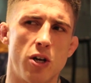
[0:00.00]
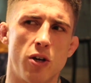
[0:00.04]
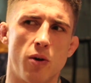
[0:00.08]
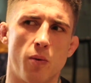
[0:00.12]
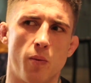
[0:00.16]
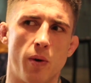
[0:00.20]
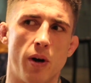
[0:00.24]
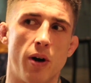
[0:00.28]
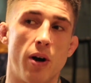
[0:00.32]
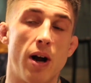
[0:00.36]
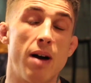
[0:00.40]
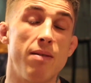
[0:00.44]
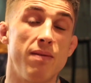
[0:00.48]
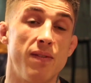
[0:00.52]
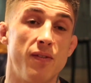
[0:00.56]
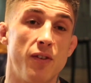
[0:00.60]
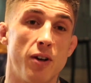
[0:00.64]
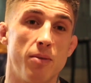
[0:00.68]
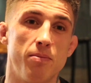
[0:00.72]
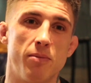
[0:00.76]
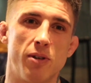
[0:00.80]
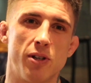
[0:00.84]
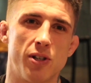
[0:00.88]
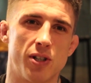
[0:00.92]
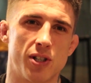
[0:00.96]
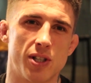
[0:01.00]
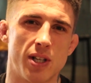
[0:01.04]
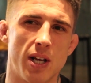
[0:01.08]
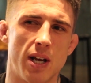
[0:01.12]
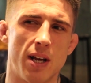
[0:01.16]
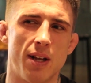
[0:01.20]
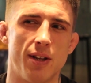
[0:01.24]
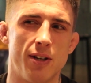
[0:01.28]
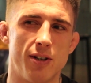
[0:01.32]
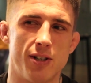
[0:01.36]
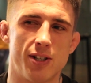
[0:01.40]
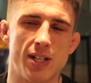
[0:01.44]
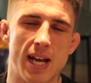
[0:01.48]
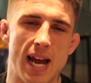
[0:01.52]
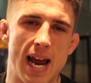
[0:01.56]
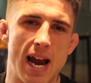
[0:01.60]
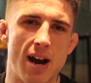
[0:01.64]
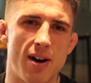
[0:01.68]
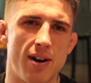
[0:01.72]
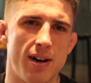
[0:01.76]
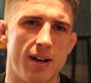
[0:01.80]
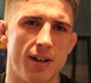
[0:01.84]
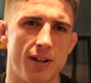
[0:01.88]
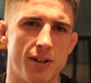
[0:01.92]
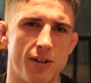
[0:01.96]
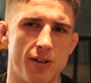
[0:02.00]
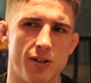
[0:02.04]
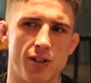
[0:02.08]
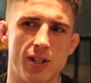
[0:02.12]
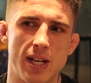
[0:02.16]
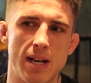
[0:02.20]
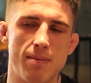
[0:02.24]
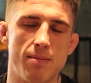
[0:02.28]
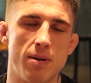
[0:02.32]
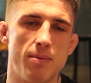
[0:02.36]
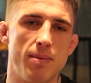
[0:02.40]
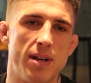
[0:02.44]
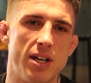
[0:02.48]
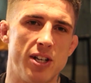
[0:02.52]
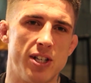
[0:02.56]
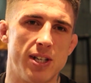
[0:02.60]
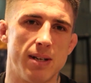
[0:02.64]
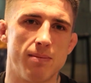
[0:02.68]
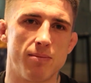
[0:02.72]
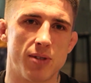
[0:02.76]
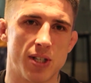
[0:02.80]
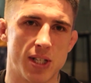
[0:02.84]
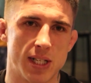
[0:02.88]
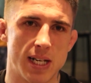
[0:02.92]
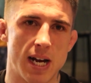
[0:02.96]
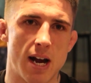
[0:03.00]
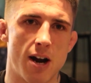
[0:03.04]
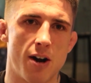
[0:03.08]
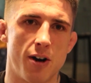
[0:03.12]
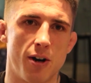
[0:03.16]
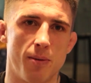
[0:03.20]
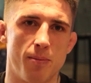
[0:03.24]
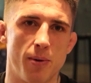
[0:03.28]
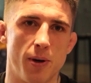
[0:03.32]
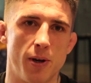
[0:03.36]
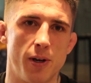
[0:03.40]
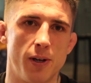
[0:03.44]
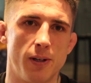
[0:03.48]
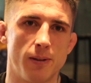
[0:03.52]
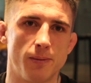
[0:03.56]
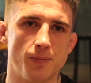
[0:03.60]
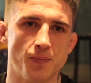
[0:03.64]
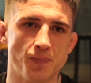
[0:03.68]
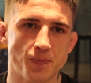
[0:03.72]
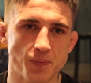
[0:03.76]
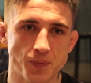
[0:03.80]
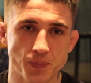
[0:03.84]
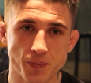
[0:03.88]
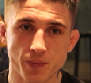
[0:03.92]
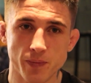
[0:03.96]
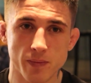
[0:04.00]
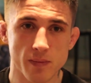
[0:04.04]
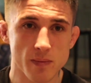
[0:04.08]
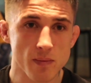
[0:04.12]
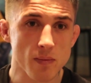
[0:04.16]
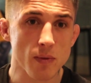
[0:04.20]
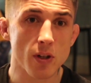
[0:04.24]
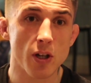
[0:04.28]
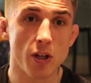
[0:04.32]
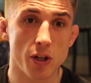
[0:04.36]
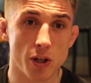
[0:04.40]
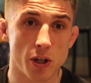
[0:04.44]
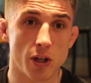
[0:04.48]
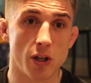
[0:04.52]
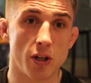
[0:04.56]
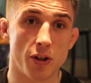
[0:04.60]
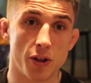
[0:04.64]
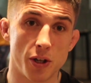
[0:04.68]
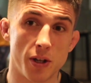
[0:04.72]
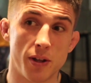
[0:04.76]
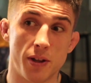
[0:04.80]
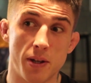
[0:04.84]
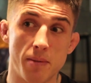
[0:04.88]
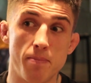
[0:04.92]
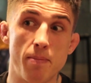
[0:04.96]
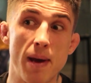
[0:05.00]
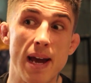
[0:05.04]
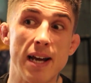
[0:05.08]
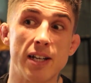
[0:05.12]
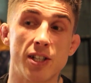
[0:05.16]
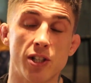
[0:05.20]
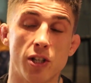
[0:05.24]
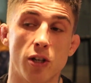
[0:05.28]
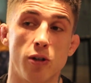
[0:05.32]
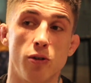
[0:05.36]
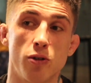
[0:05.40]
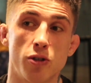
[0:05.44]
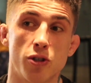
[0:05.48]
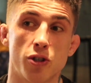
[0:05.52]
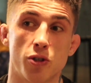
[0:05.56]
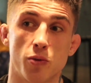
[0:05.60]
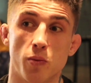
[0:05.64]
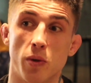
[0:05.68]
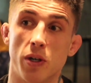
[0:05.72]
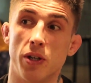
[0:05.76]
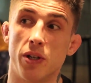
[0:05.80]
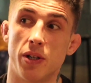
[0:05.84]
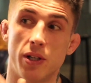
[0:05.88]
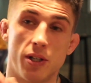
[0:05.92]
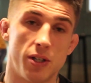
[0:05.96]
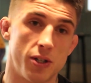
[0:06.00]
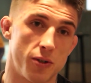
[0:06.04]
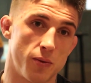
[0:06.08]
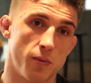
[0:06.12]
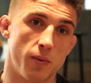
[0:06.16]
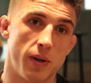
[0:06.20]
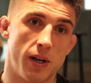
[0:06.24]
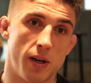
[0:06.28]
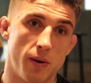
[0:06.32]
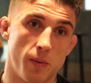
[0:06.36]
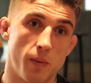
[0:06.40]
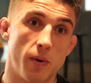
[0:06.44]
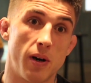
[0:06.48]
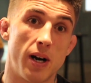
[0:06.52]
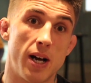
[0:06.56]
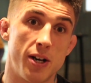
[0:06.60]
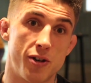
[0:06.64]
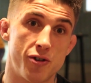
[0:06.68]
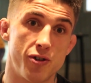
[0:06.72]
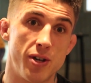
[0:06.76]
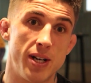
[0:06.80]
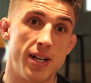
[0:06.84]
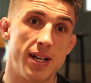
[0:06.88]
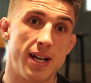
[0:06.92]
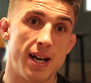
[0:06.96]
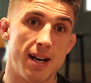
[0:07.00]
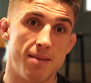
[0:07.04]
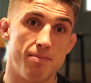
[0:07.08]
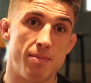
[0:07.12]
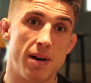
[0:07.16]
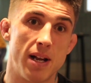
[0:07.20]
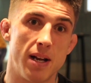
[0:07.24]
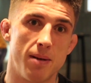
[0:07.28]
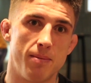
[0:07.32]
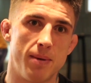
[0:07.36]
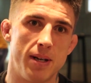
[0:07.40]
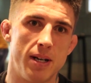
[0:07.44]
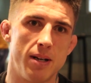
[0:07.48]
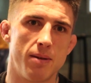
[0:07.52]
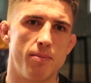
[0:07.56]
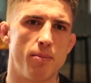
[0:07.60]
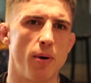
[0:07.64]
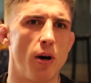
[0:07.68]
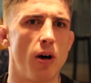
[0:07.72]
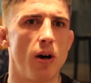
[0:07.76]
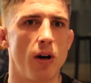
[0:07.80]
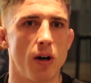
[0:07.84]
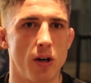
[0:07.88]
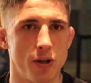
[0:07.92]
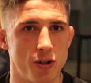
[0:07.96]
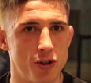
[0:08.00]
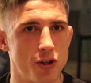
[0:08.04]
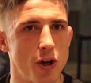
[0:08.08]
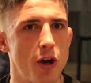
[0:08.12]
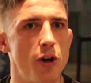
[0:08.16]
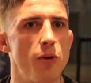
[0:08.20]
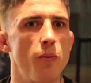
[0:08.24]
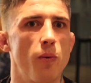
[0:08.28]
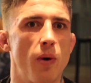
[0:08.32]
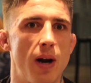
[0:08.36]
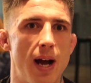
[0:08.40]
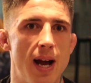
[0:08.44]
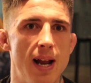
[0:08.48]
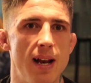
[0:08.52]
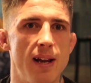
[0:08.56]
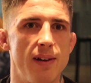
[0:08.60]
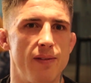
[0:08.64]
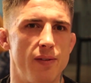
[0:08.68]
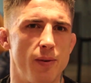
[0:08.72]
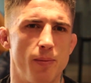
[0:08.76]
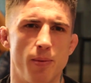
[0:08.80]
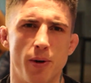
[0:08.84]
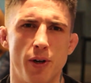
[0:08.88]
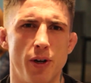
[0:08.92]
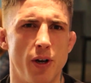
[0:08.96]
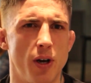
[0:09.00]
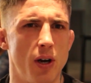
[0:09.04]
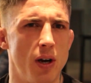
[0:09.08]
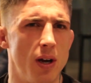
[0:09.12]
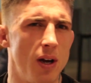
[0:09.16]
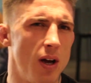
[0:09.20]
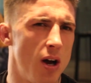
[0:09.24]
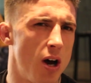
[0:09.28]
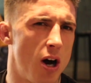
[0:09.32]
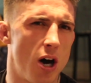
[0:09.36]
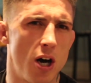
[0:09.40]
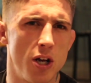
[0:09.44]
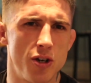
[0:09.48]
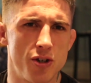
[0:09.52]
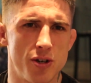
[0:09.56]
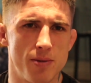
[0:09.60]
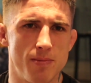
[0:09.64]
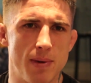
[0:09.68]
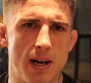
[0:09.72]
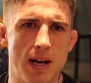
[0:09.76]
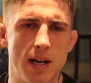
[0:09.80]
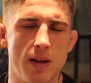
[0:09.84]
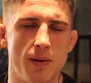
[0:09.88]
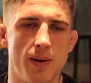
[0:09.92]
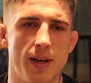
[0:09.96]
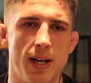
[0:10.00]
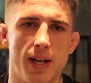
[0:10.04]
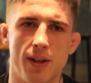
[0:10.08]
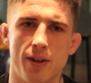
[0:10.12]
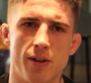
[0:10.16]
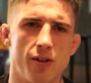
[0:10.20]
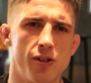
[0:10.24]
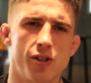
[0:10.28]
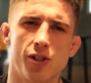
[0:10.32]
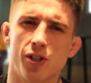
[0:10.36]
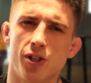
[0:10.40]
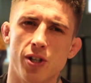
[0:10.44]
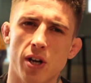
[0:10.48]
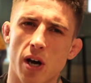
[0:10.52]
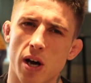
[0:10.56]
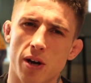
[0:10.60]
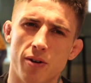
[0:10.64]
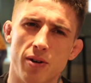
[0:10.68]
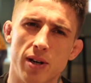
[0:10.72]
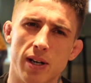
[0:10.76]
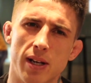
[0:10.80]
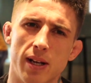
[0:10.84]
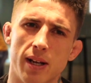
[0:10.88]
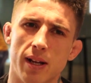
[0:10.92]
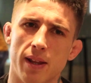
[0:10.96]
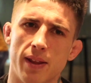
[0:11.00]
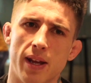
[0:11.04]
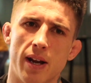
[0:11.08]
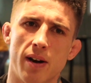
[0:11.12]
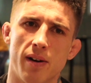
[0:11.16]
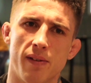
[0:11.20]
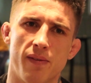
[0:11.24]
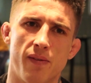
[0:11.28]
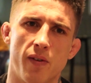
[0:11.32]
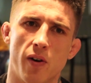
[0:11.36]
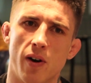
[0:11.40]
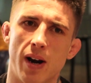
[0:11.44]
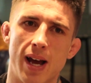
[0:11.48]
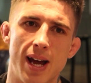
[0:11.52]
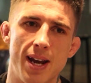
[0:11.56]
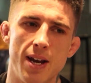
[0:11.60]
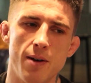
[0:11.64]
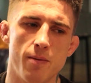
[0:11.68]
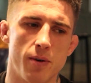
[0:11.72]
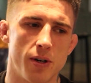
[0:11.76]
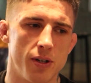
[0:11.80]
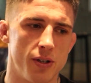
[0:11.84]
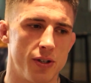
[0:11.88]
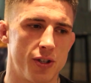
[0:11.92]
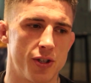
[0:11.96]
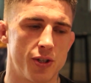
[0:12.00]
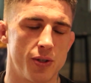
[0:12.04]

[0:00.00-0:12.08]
Where I'm from, there's MMA gyms scattered about. The best closest one is where I train at in Ballymena, but down where I live, about 100 mile away, there's nothing really there for anyone.